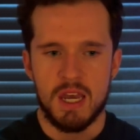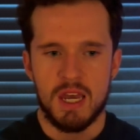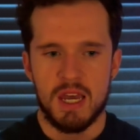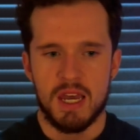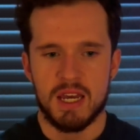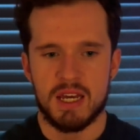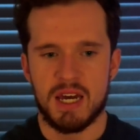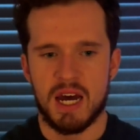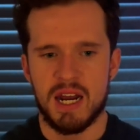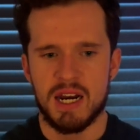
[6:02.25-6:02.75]

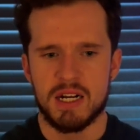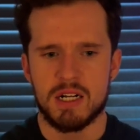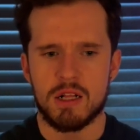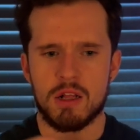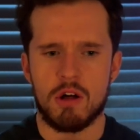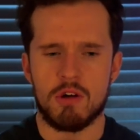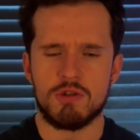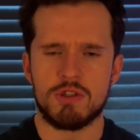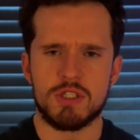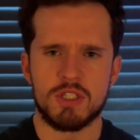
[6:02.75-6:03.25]
it kind of
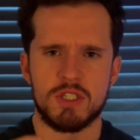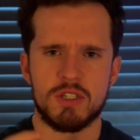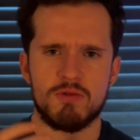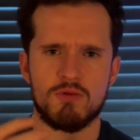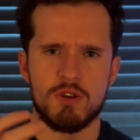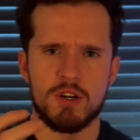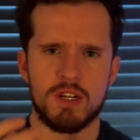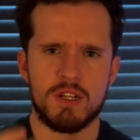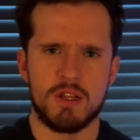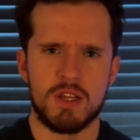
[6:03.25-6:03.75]
closely
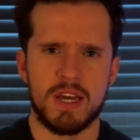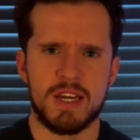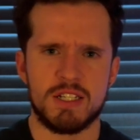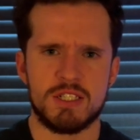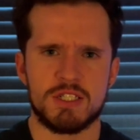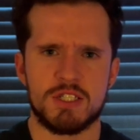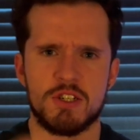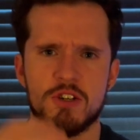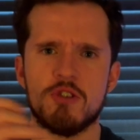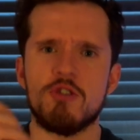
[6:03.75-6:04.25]

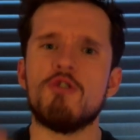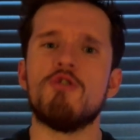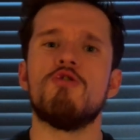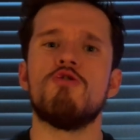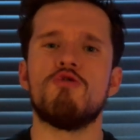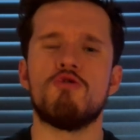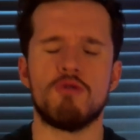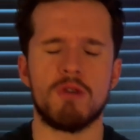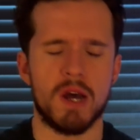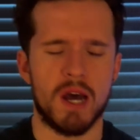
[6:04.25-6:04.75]
relates
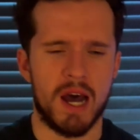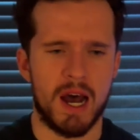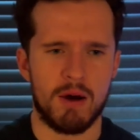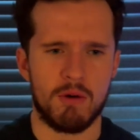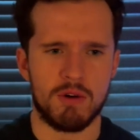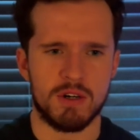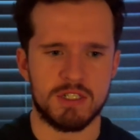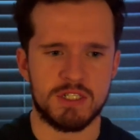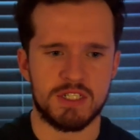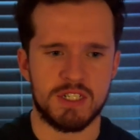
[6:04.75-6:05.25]
Oud, I
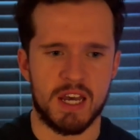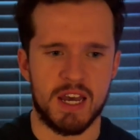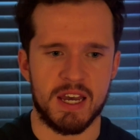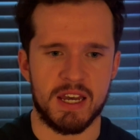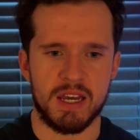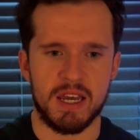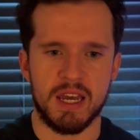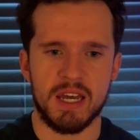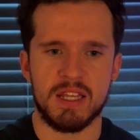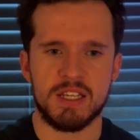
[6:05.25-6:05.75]
would
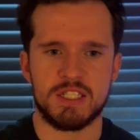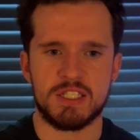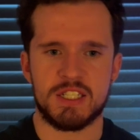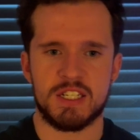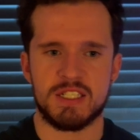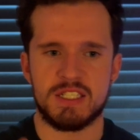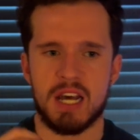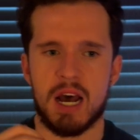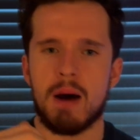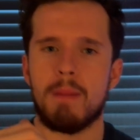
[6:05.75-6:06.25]
say, in the
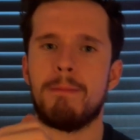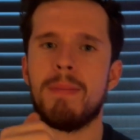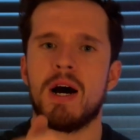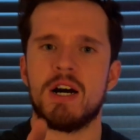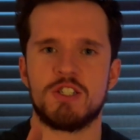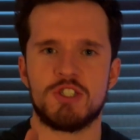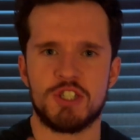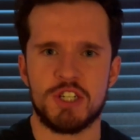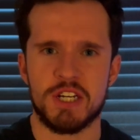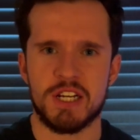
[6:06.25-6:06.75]
sense how
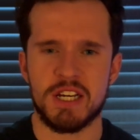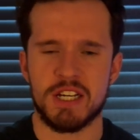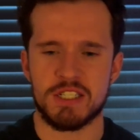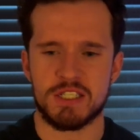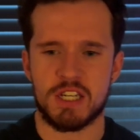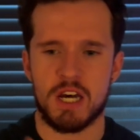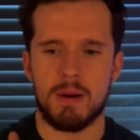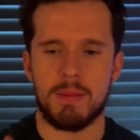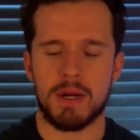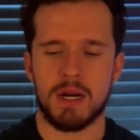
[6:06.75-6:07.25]
punchy it is
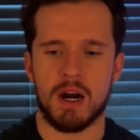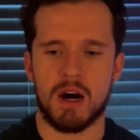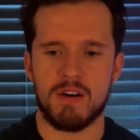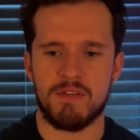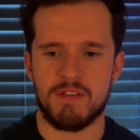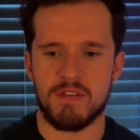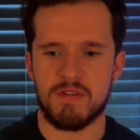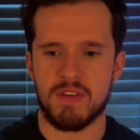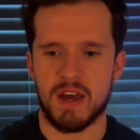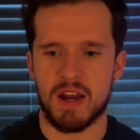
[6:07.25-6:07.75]
coming off
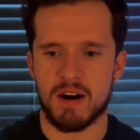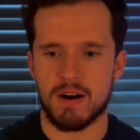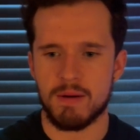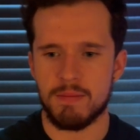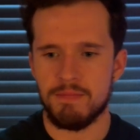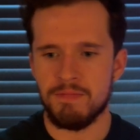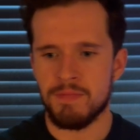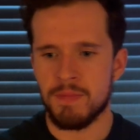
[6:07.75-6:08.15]
of there.